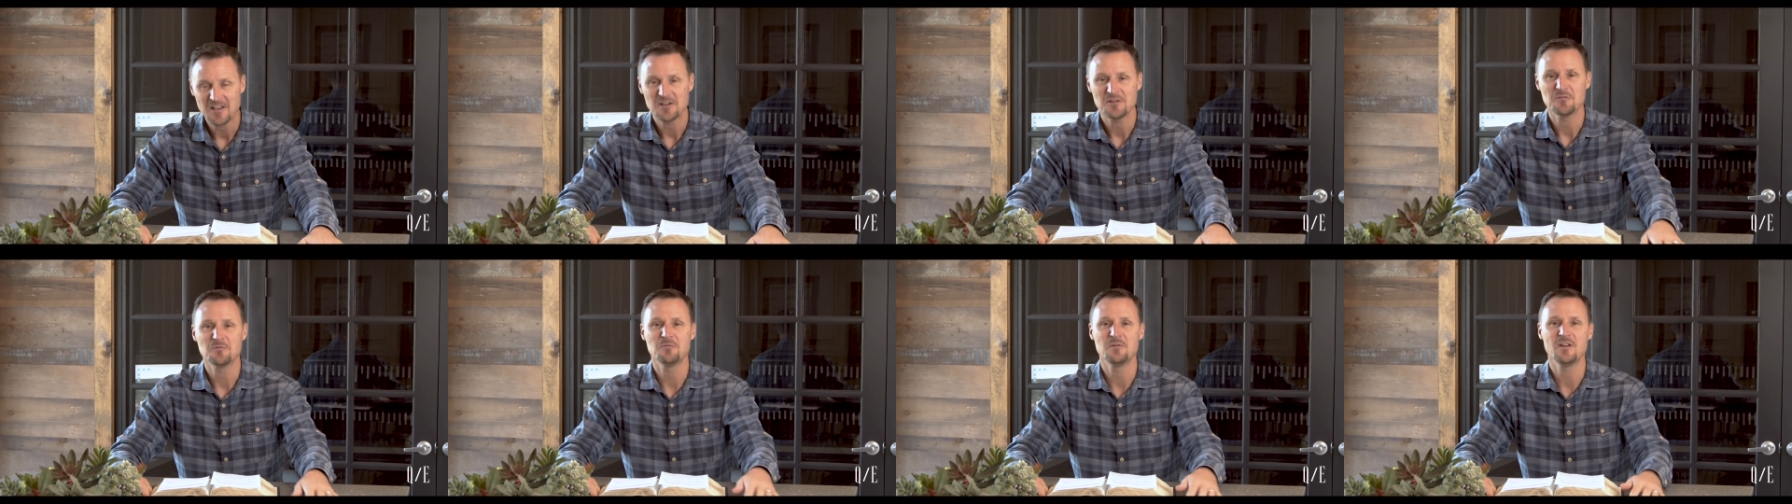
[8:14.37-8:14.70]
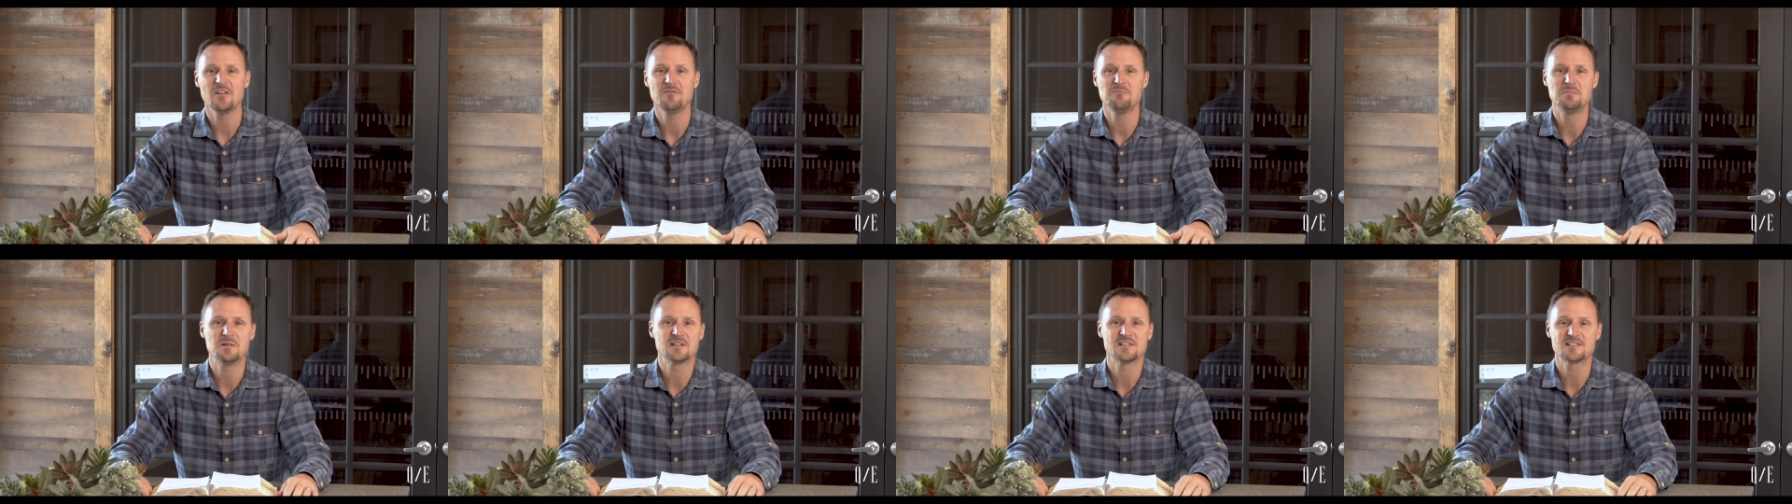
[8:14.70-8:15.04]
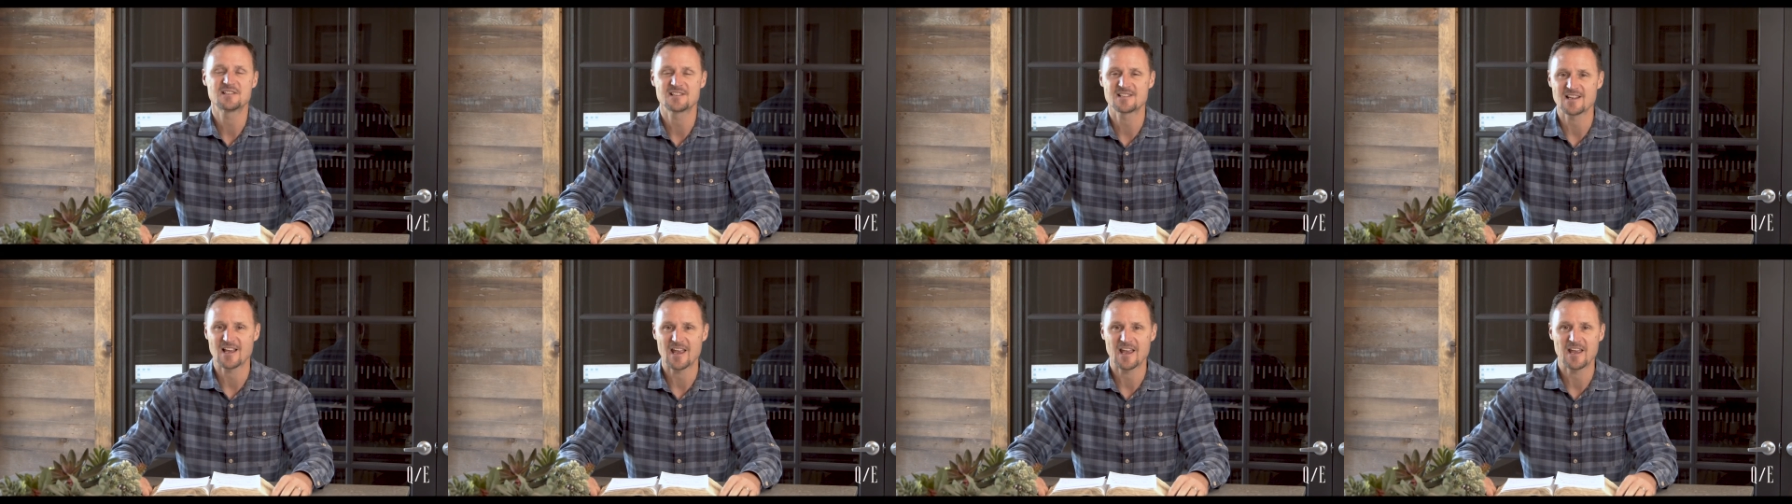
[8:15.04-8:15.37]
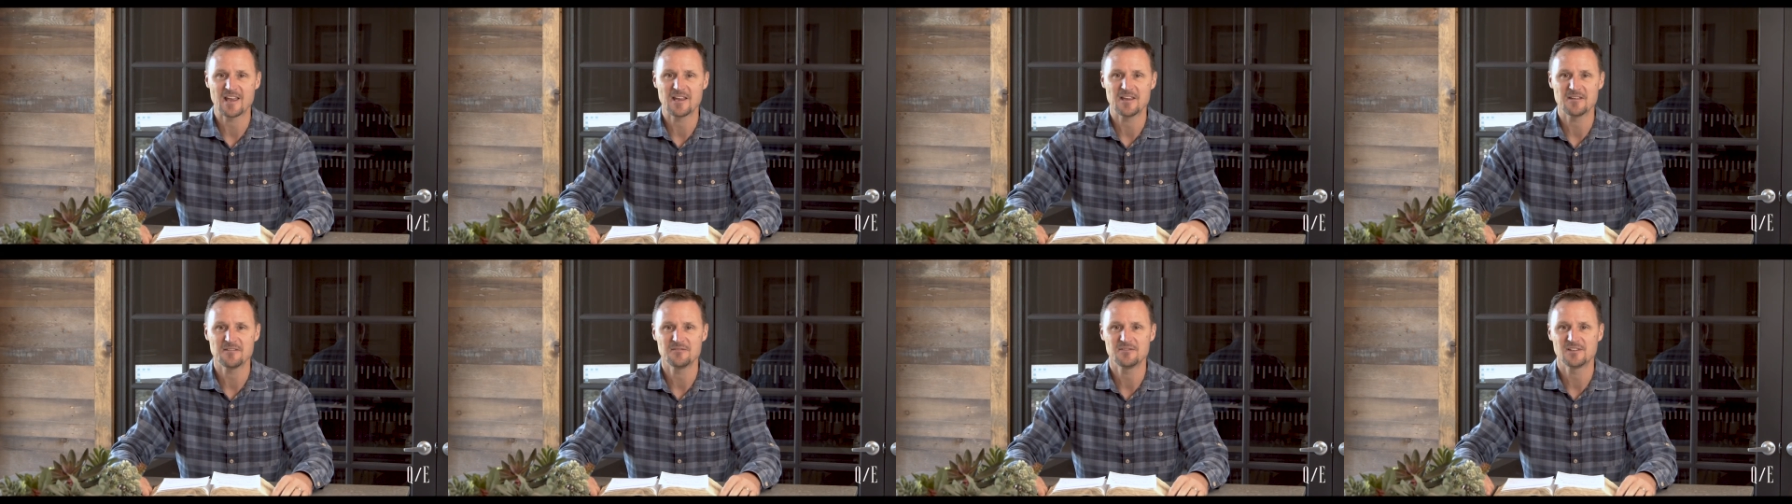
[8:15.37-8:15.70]
We've been
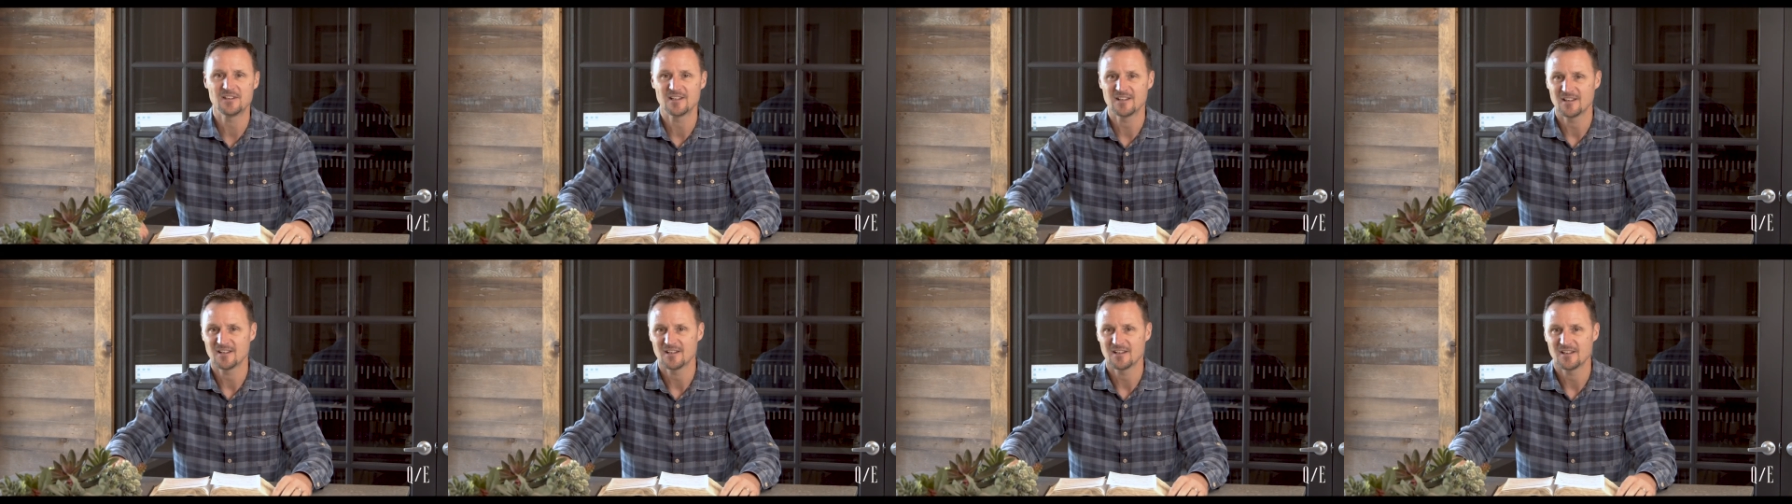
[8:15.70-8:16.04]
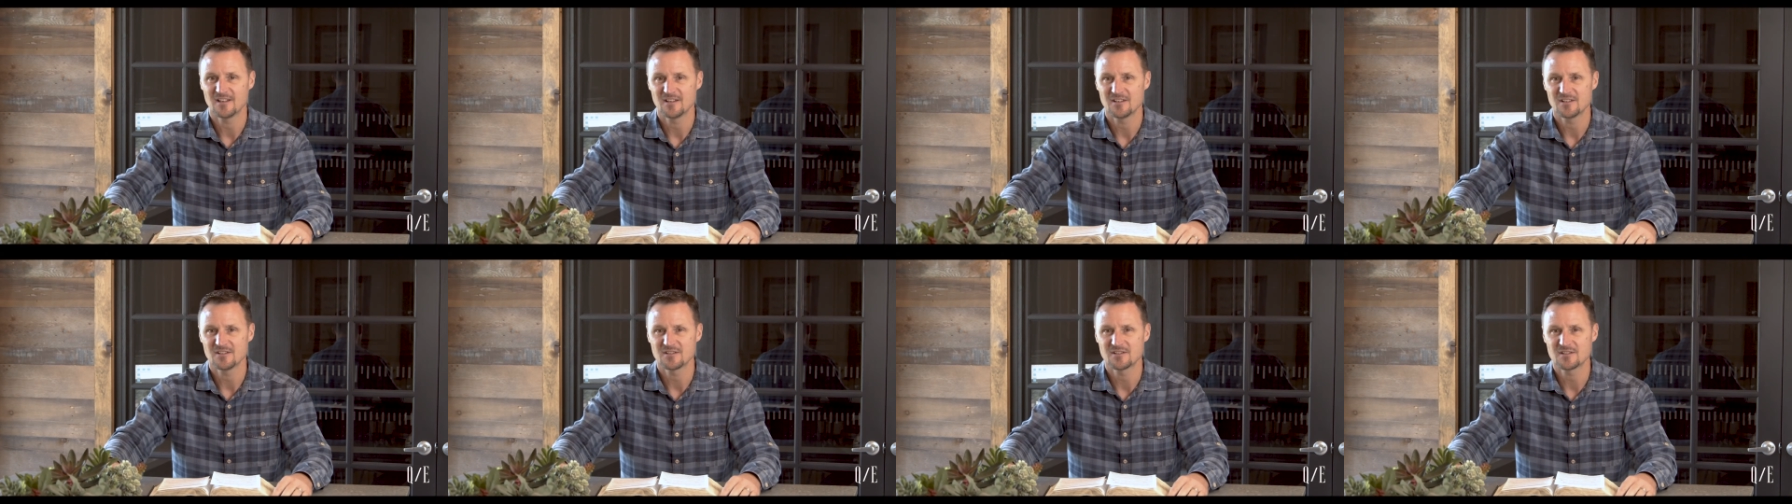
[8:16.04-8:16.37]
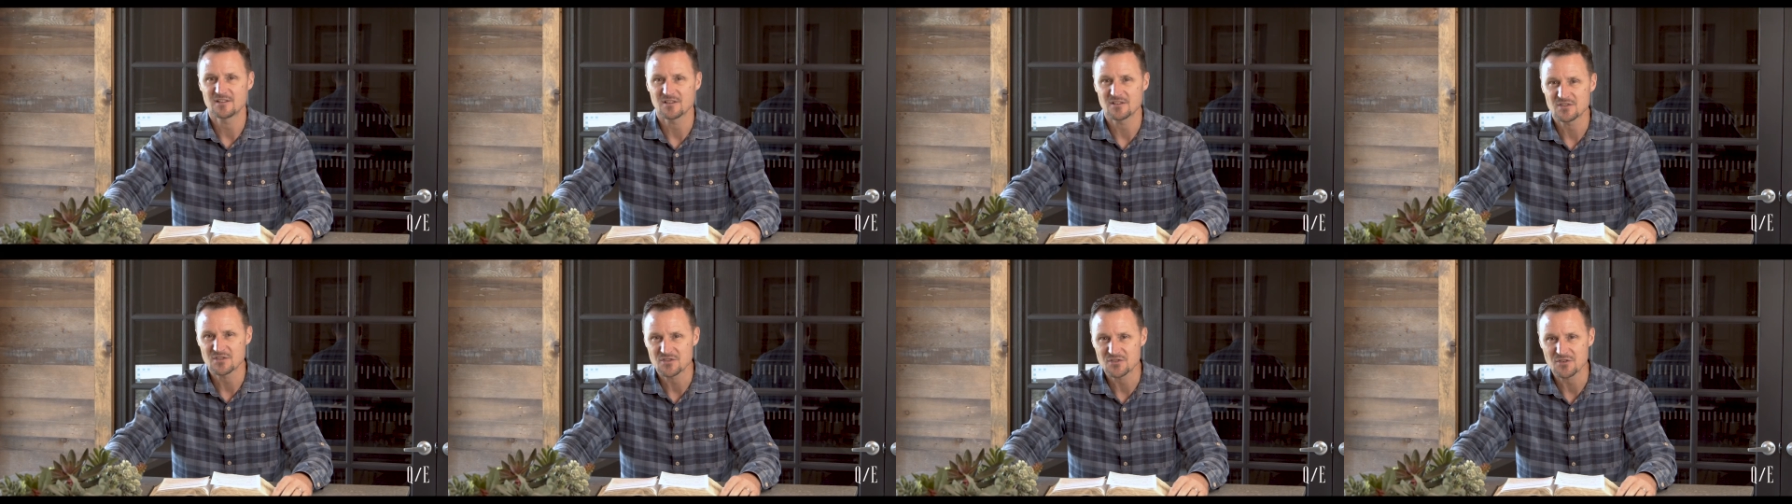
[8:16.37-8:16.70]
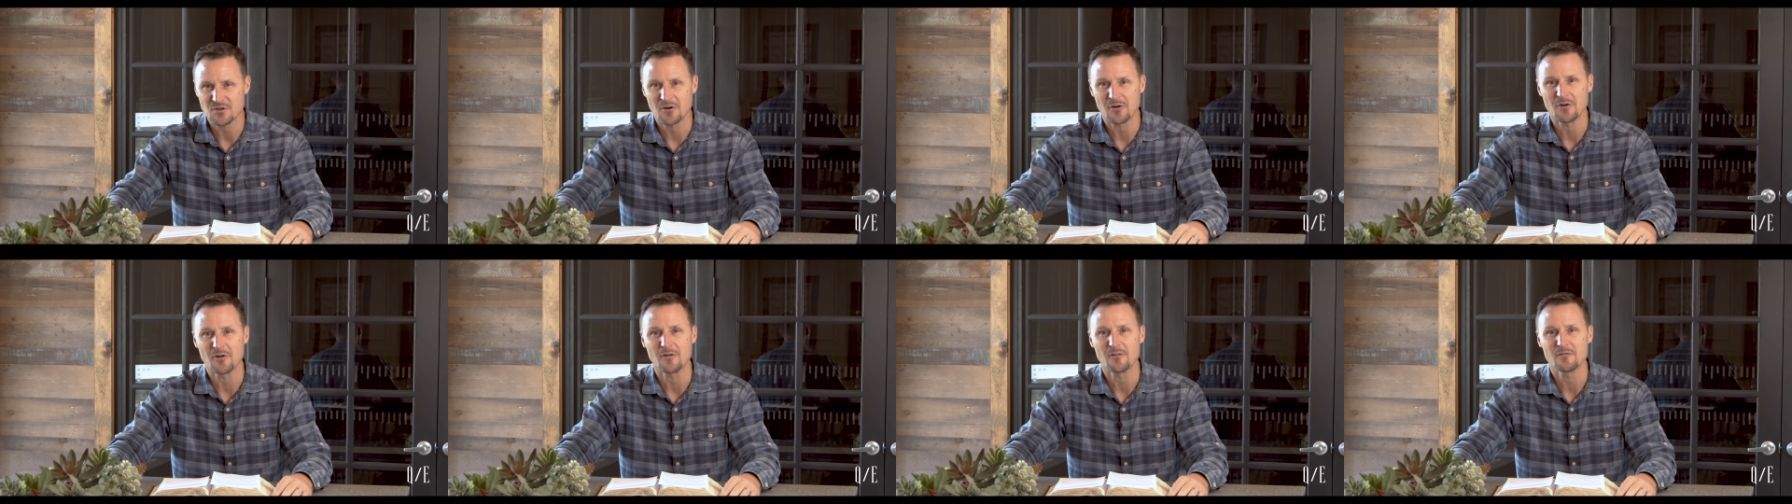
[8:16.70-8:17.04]
saved to
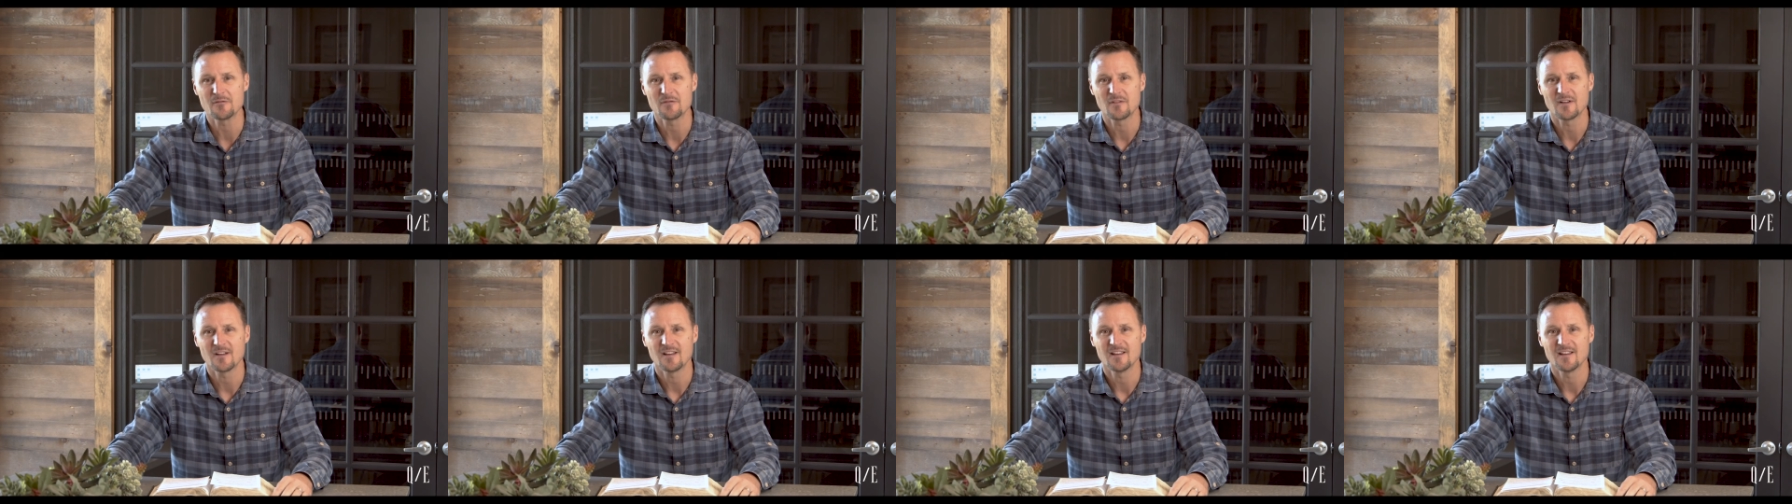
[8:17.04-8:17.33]
serve.